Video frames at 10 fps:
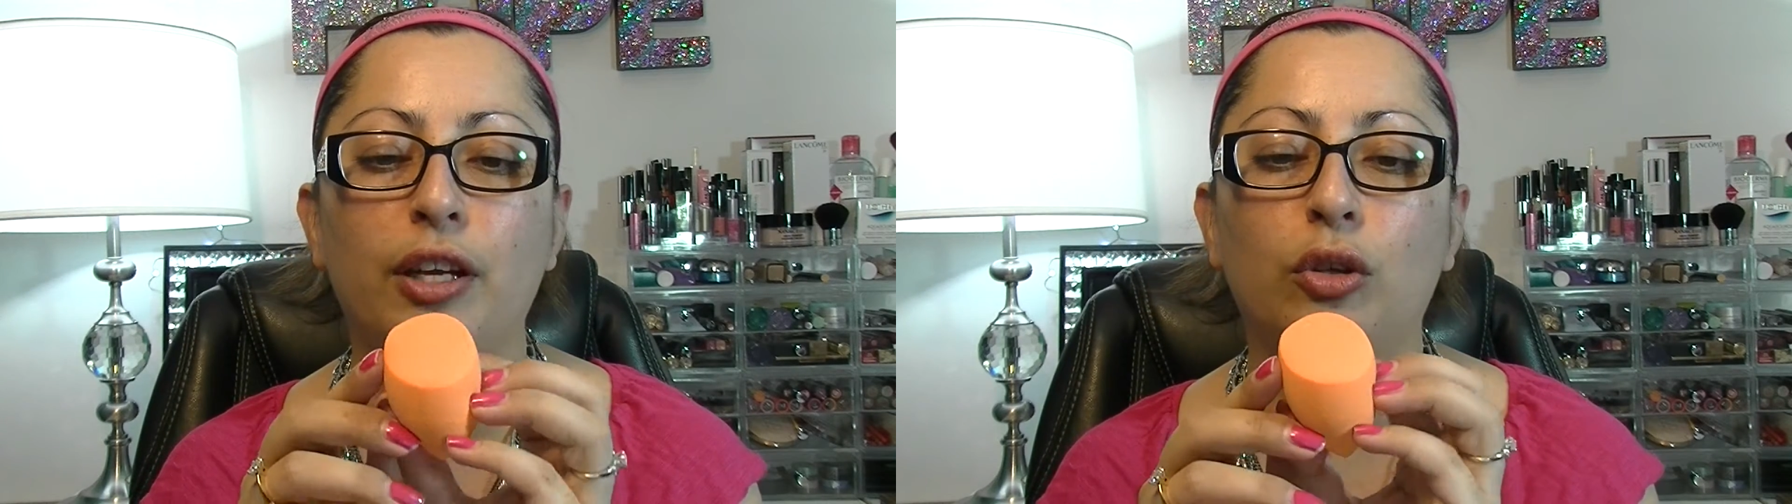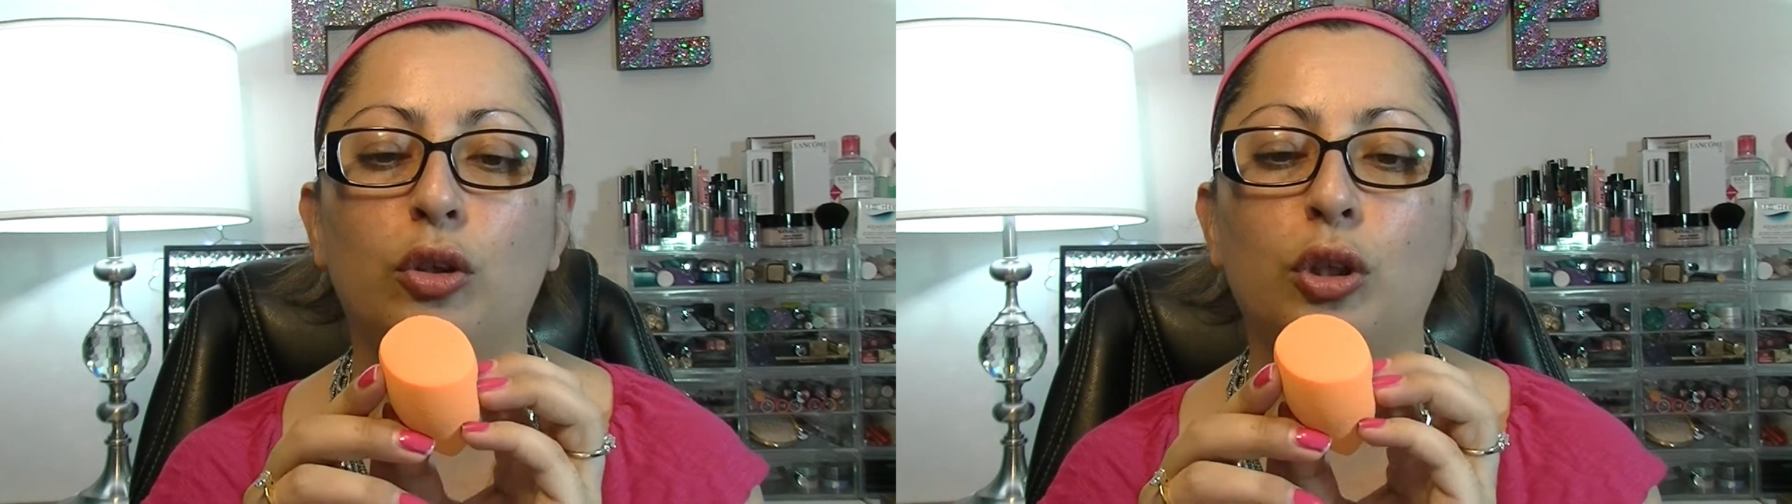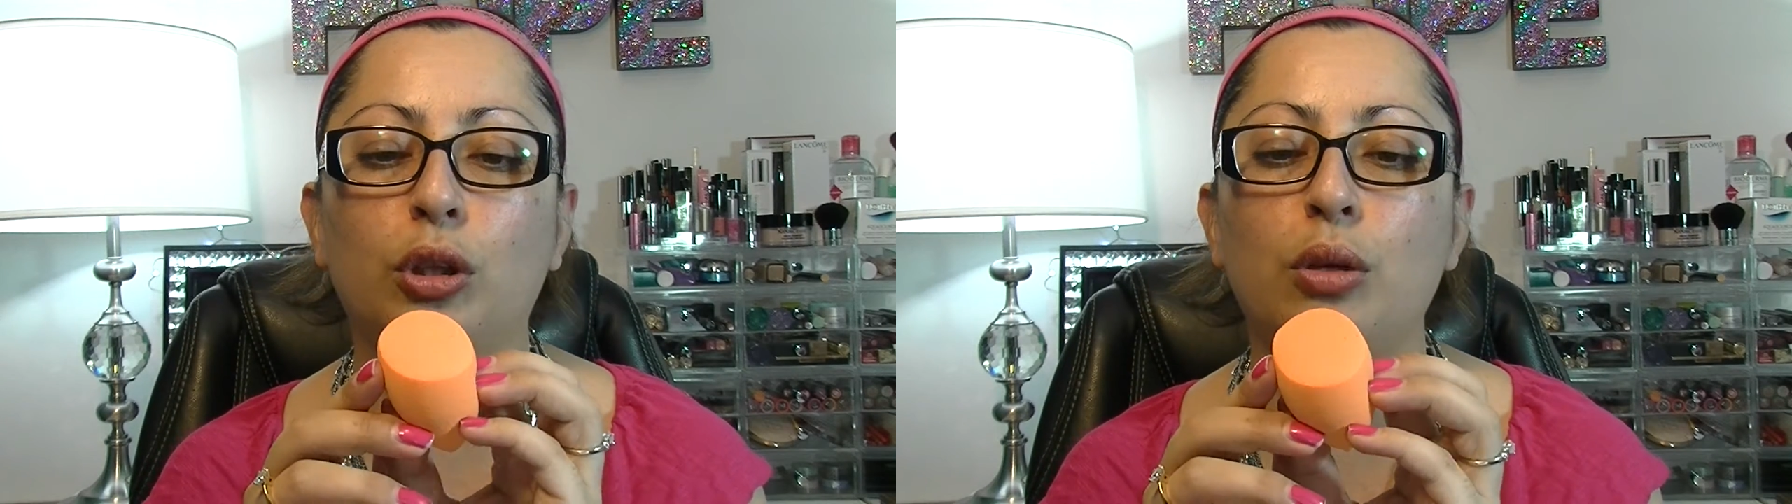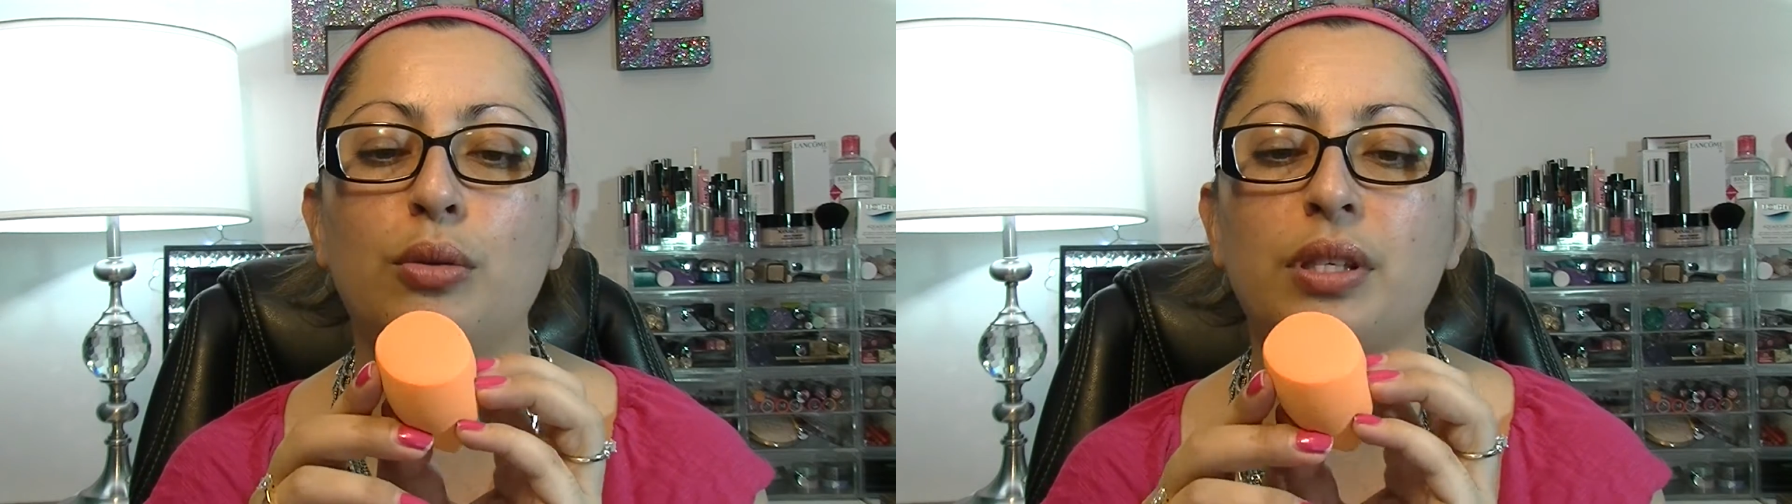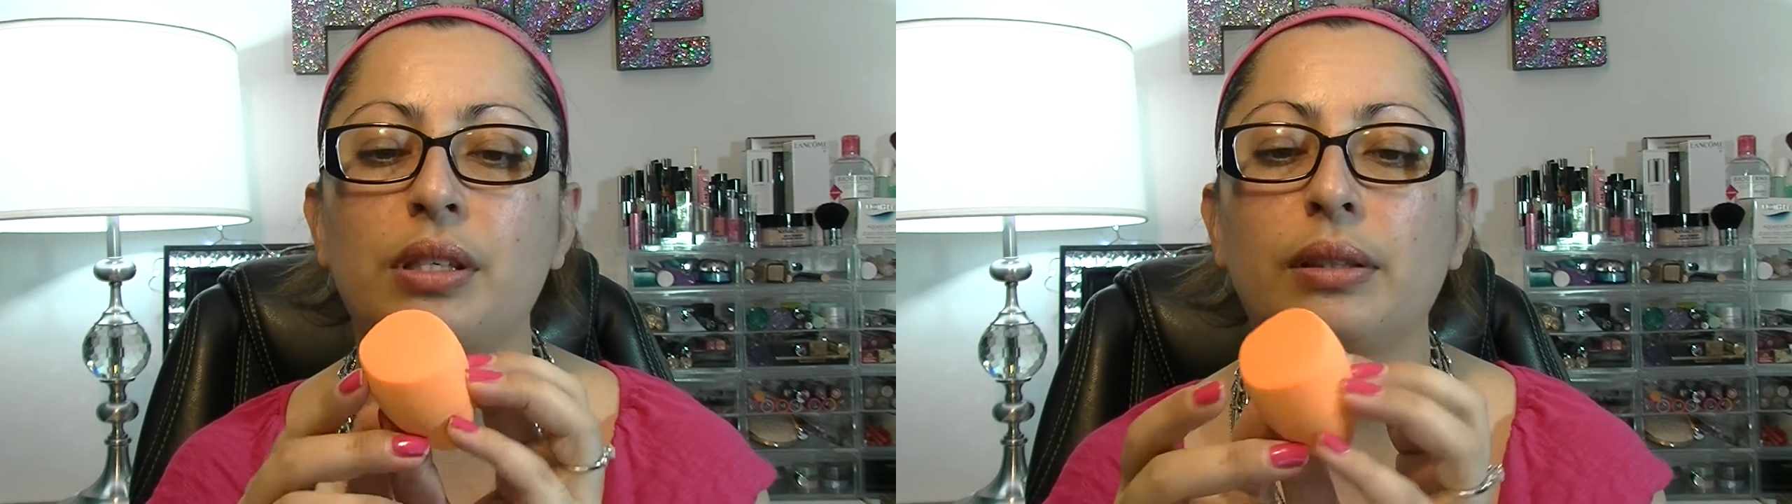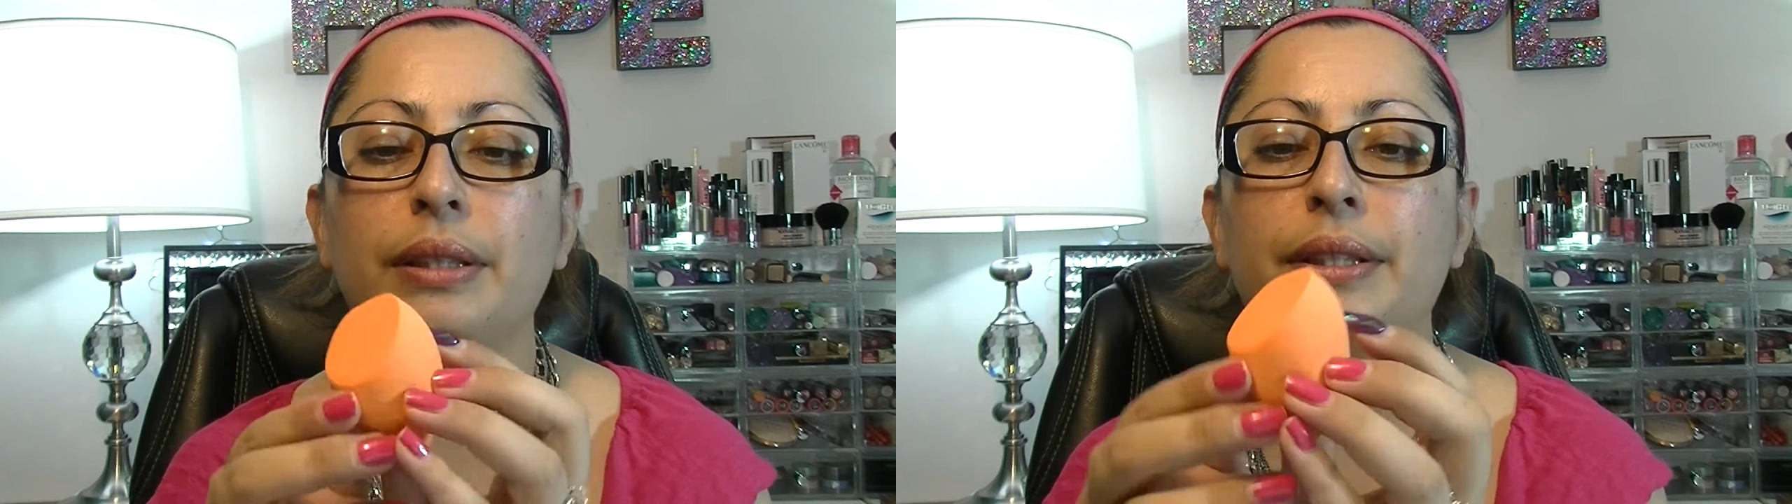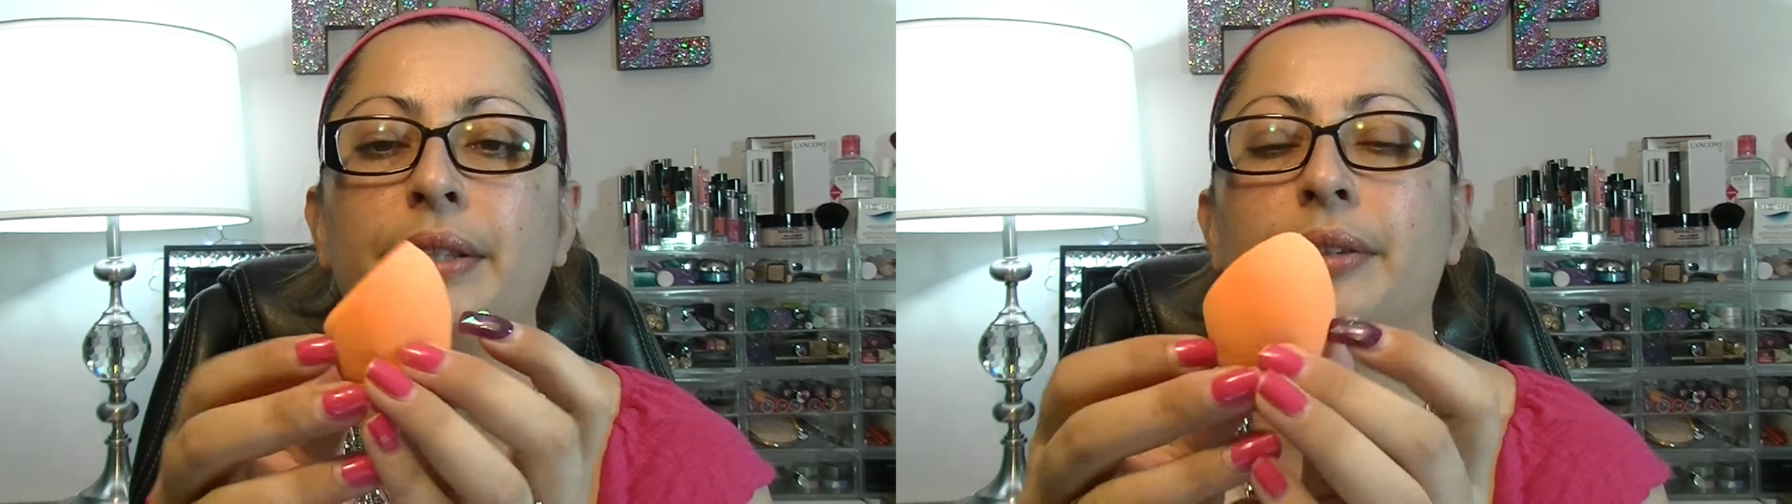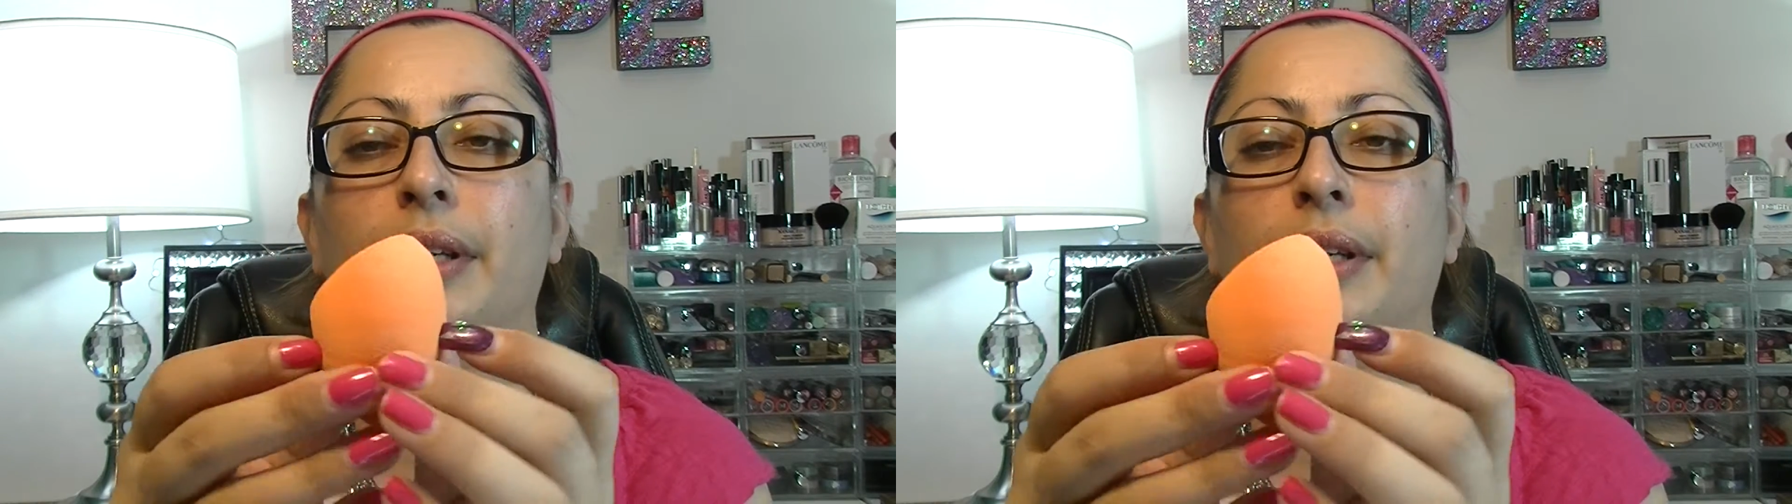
look closely,